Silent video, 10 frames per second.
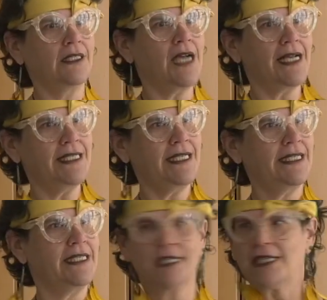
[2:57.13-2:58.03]
God
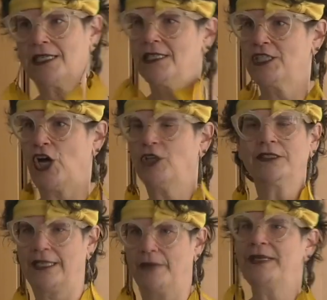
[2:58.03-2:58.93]
didn't
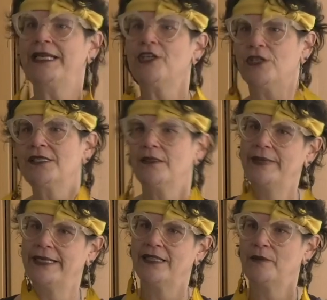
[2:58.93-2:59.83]
consult, it appears to
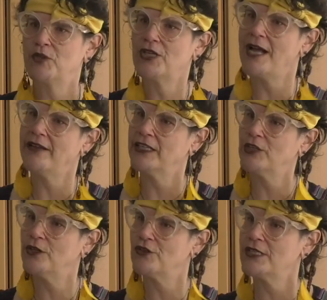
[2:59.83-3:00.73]
be in the pshat, in the
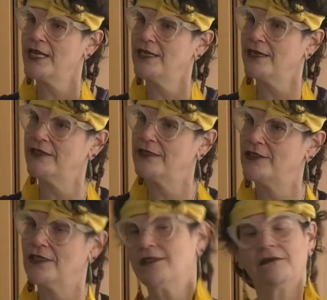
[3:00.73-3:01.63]
little understanding of the
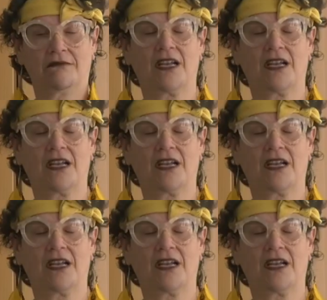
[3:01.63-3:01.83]
teachings,